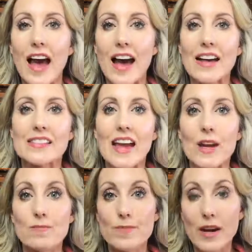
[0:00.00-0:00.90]
as
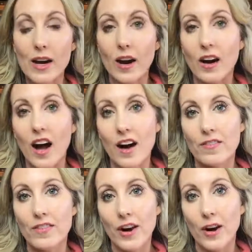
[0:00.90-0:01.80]
a mirror
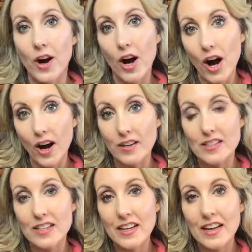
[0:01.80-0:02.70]
of their
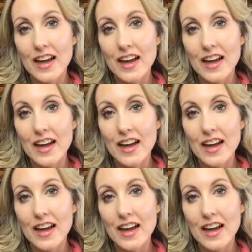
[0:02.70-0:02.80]
heart,